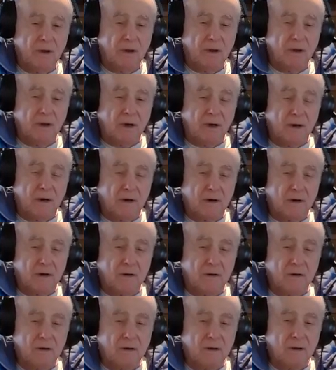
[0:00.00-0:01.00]
before,
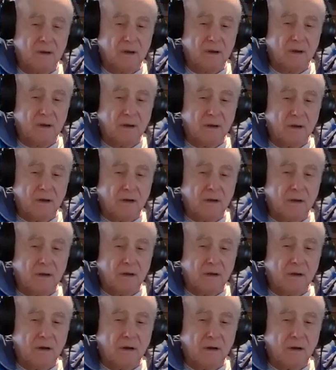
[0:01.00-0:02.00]
I
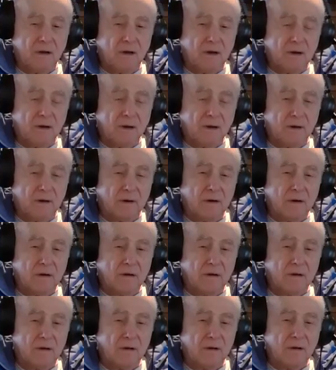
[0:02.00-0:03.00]
um, it's not my
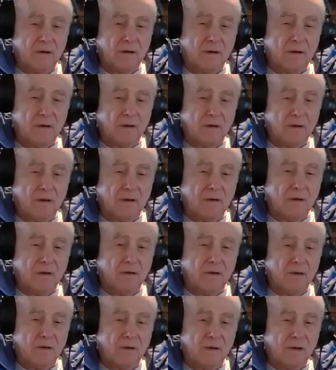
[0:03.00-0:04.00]
100%
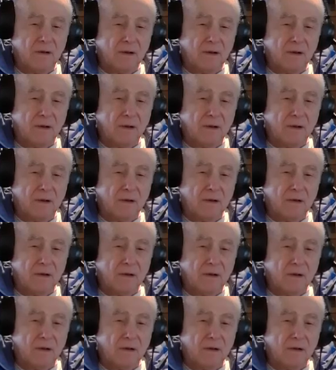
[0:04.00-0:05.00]
recollection, but
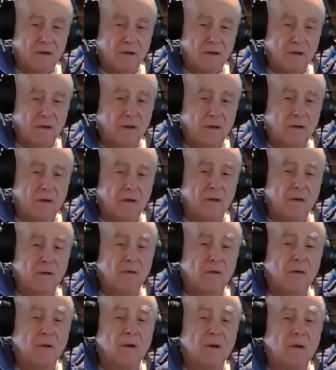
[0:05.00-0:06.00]
it's just from
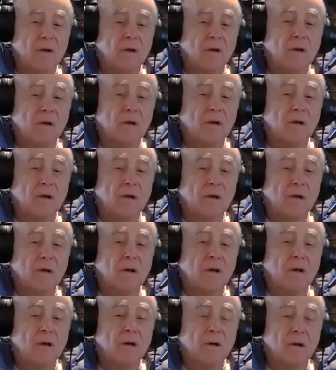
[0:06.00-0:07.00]
um,
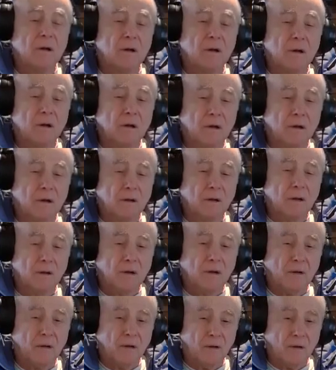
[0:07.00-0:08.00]
interacting with her
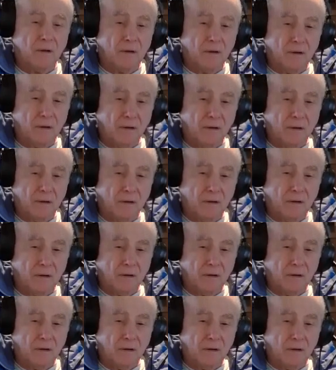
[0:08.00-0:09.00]
for many years
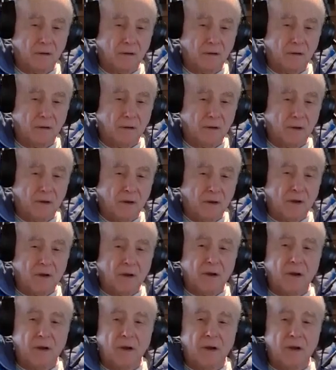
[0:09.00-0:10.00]

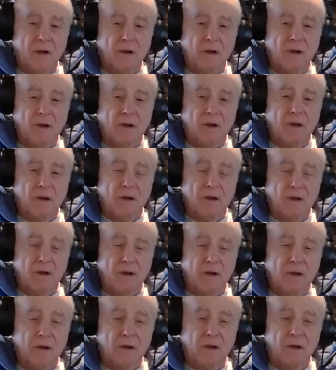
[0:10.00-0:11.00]
and uh,
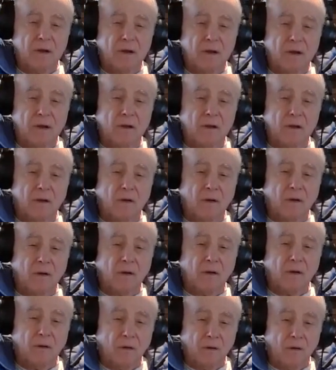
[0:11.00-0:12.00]
hearing the story
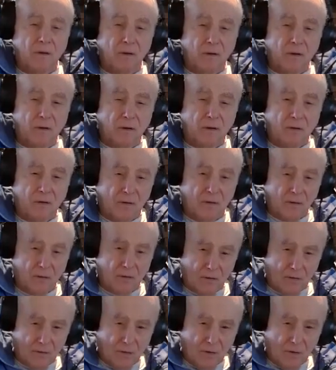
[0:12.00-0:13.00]
from different people.